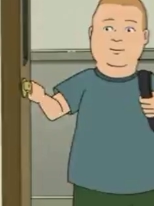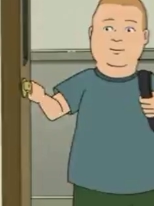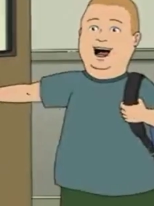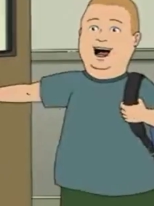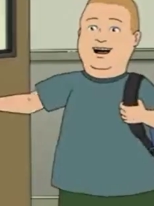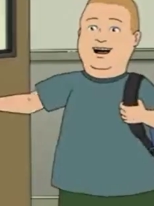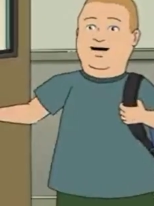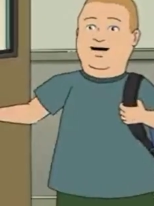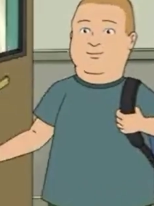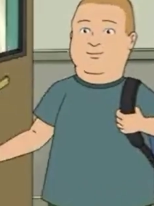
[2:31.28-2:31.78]
It's
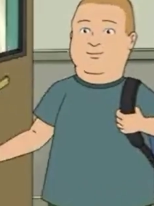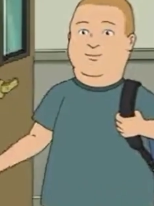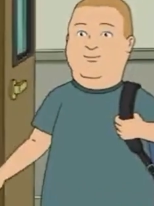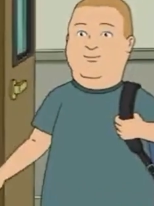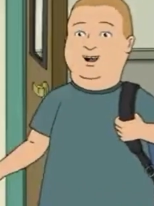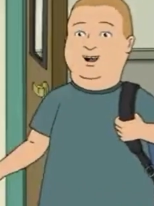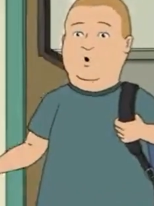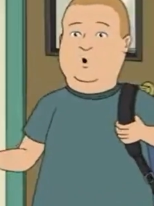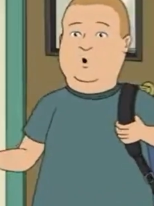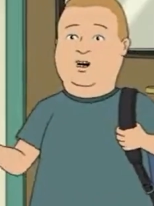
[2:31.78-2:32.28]
something that
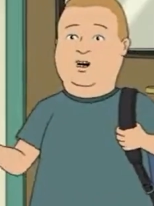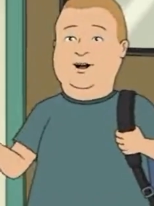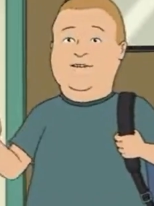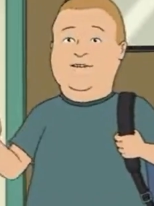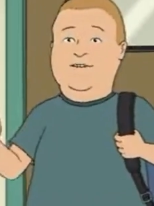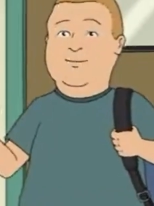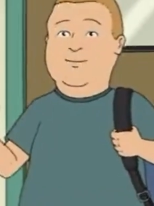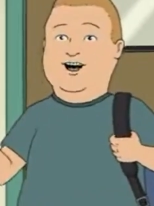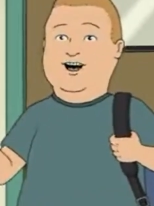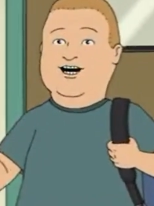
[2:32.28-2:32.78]
usually happens
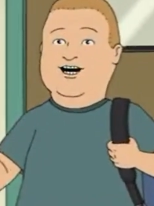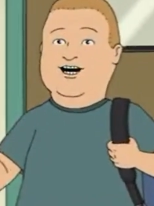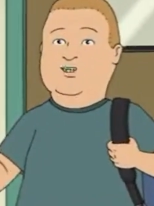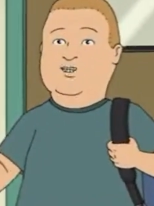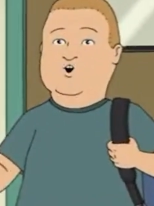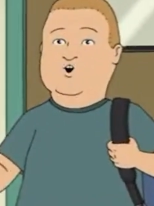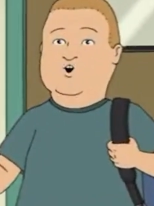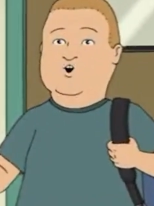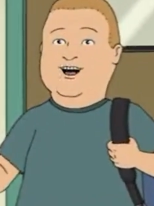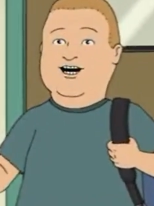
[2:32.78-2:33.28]
to him throughout the
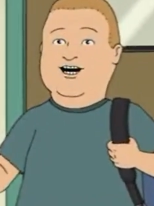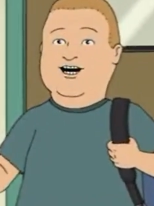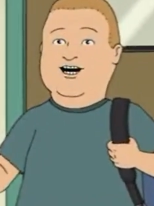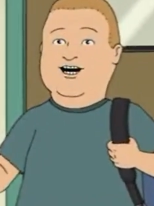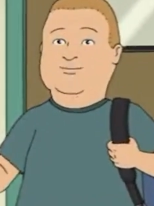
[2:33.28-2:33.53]
show, but